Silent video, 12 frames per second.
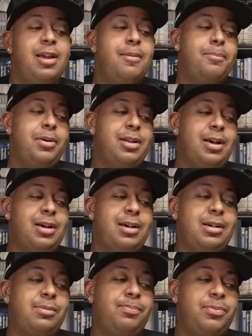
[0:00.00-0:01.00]
But
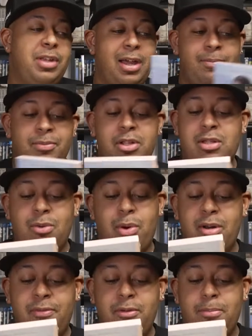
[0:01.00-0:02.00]
yeah, there's quite
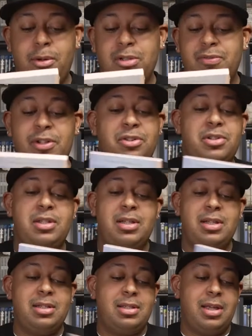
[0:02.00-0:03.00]
a few bonus features in
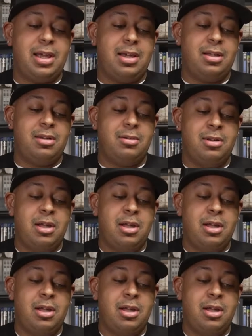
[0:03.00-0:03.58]
this, and